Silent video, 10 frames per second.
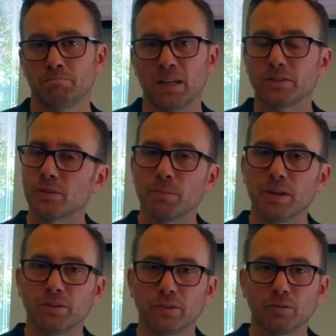That's the
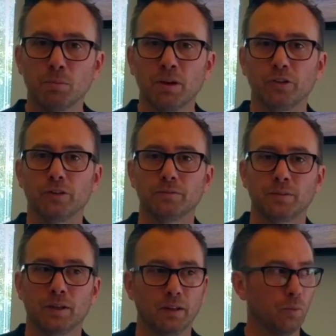basis of a budget.
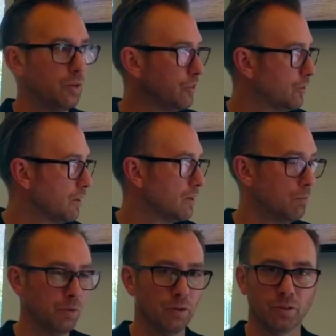And then we set
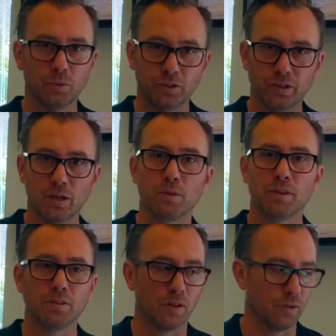numbers and we stay
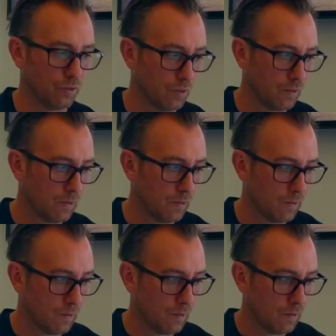within those.
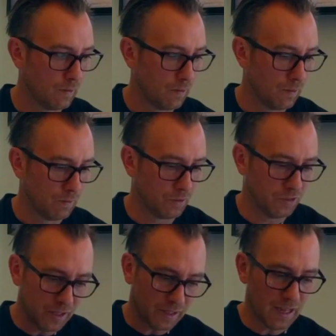The
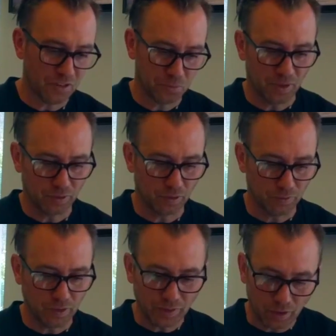second aspect
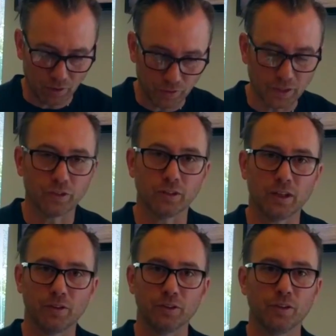of living our financial
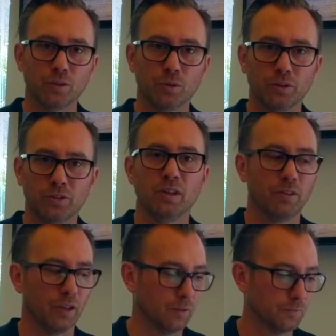life under the Lord is
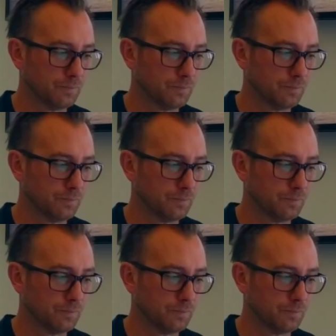giving.